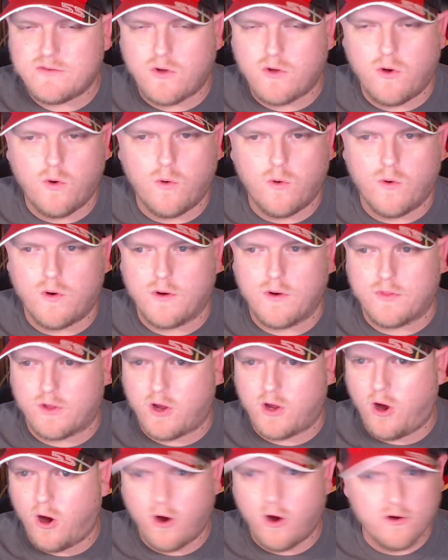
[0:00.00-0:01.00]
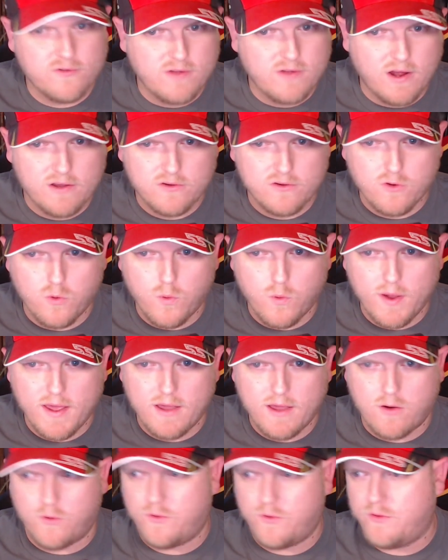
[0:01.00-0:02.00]
or the car's not as
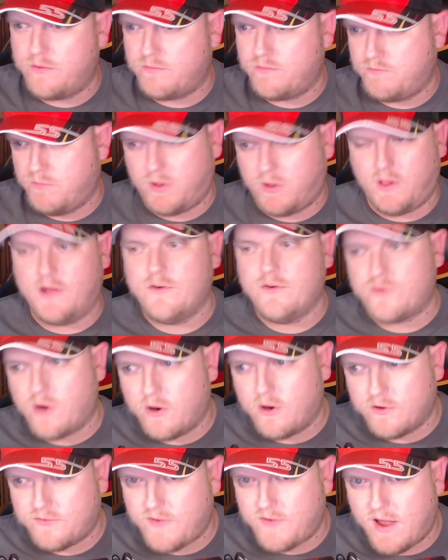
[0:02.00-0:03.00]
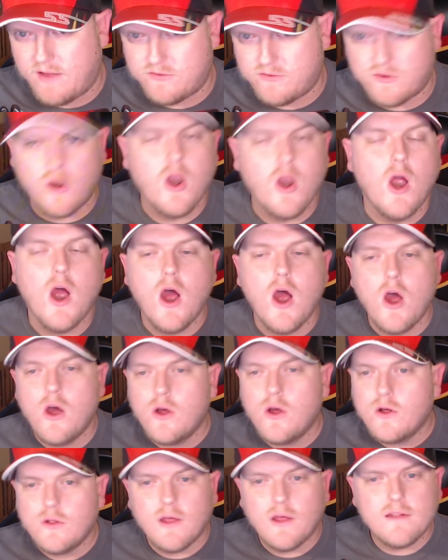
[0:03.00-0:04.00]
quick, or McLaren's car is faster,
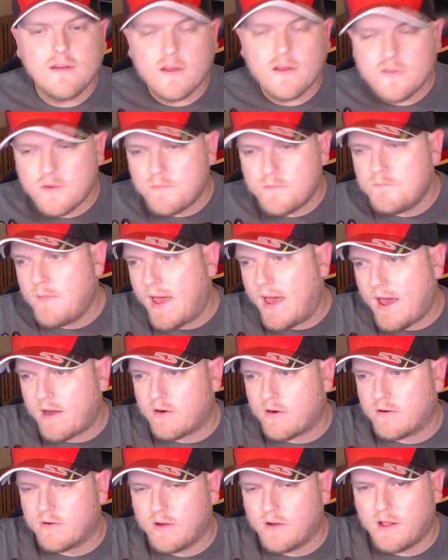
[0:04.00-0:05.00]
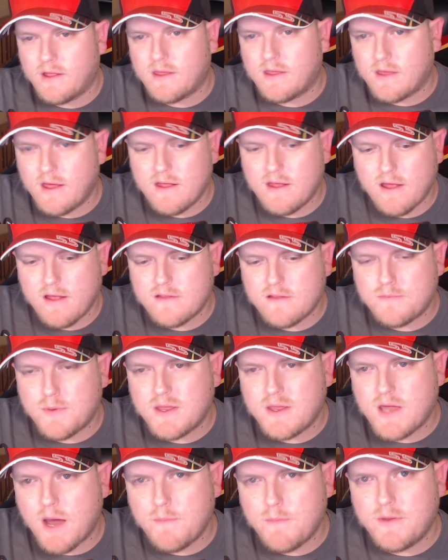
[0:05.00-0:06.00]
it doesn't matter. Like, it's
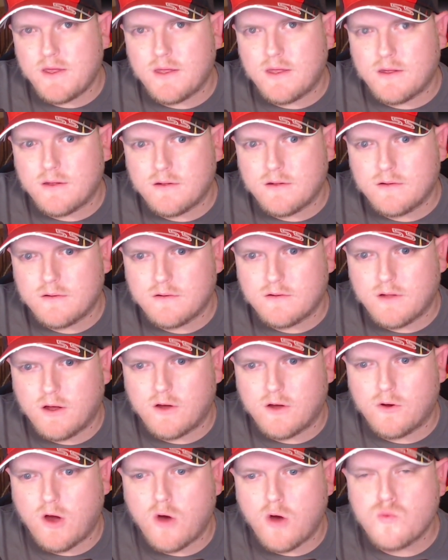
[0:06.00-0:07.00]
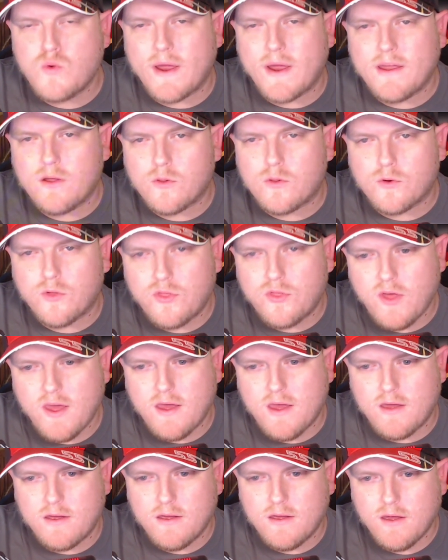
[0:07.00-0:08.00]
becoming a regular
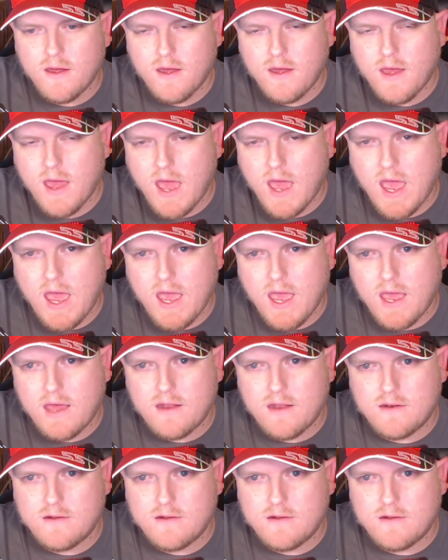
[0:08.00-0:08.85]
thing, and